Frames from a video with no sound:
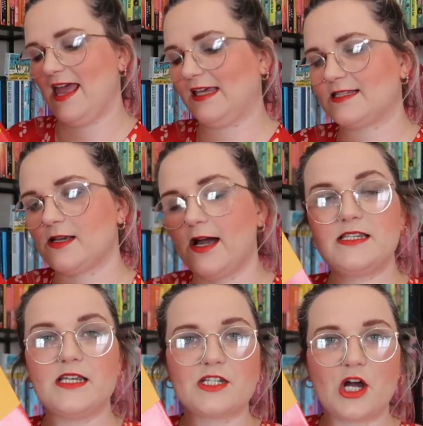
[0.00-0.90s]

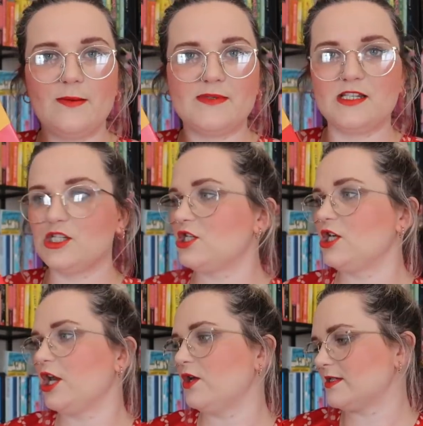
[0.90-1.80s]
Exciting times
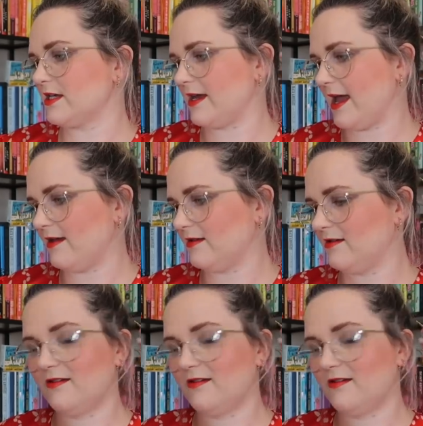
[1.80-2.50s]
ensue. So yeah,